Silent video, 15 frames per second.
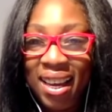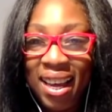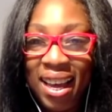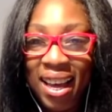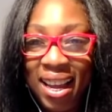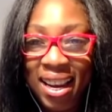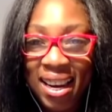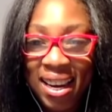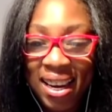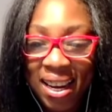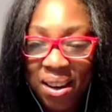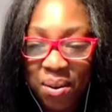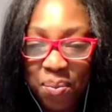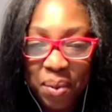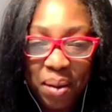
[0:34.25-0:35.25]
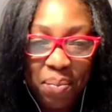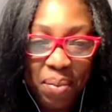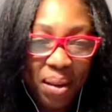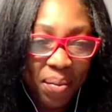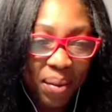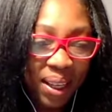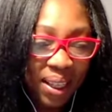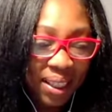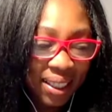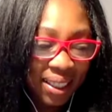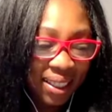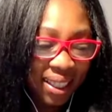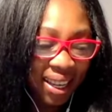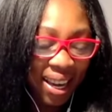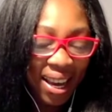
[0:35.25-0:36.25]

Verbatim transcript: Hello, my babies.